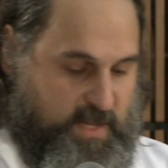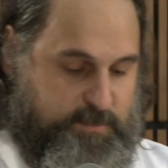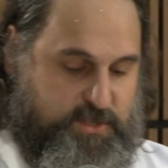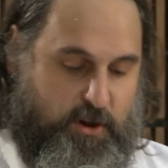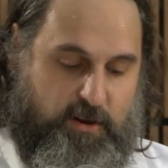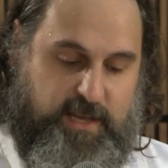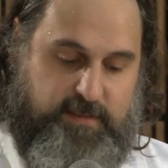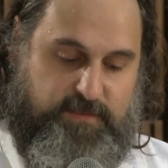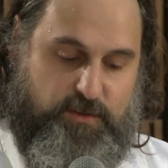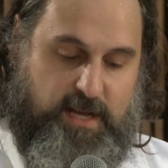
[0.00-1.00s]
I'm
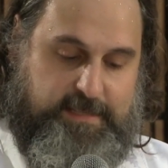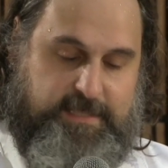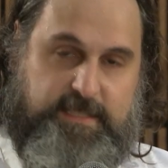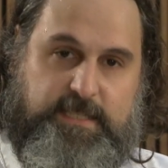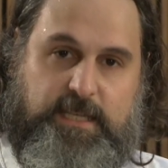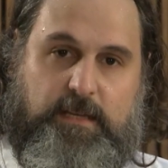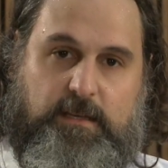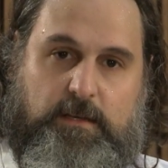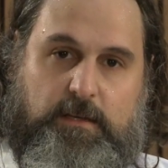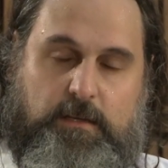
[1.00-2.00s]
sorry if you got to
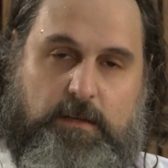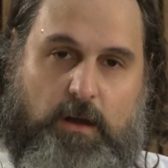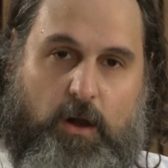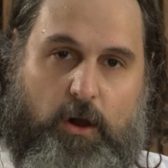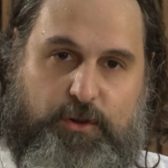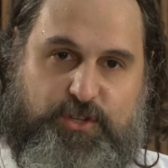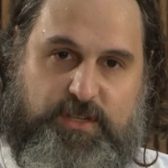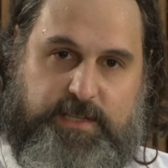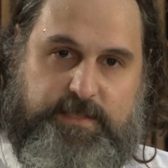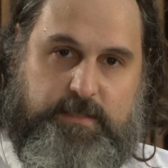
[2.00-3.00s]
see a
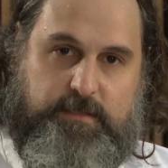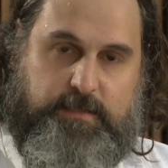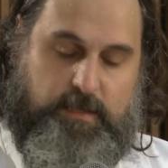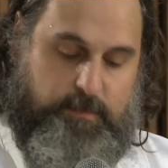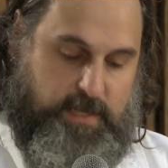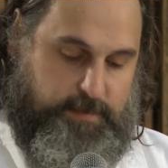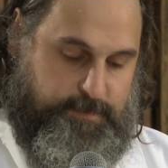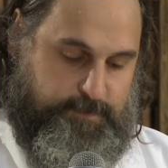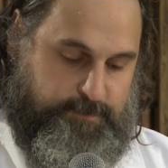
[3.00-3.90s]
harshness in me.